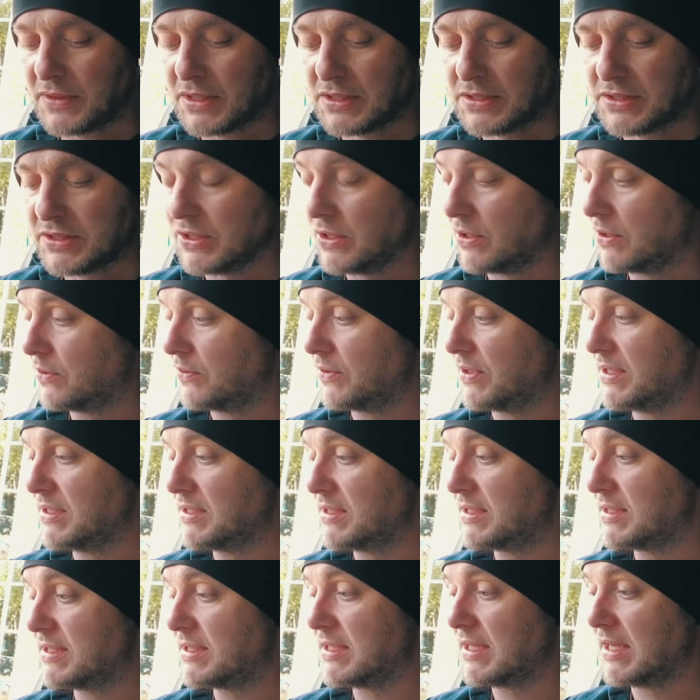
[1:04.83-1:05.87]
So
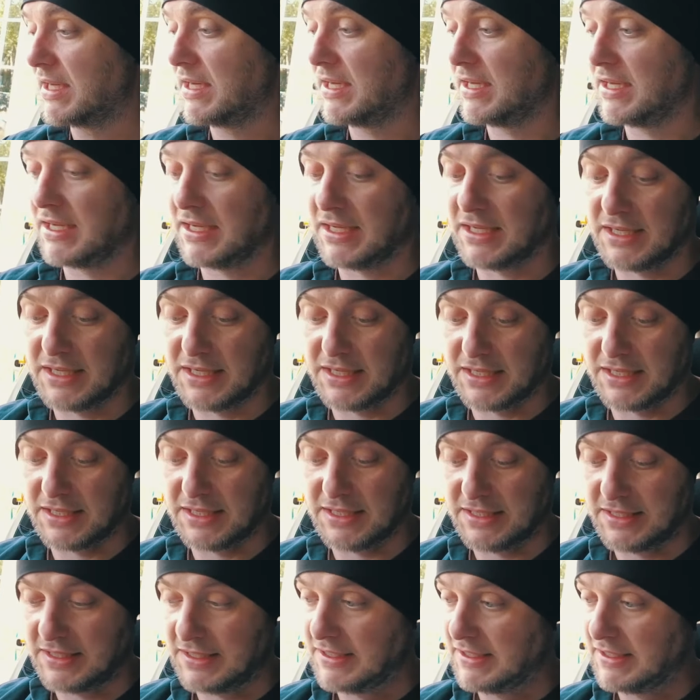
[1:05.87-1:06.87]
it's a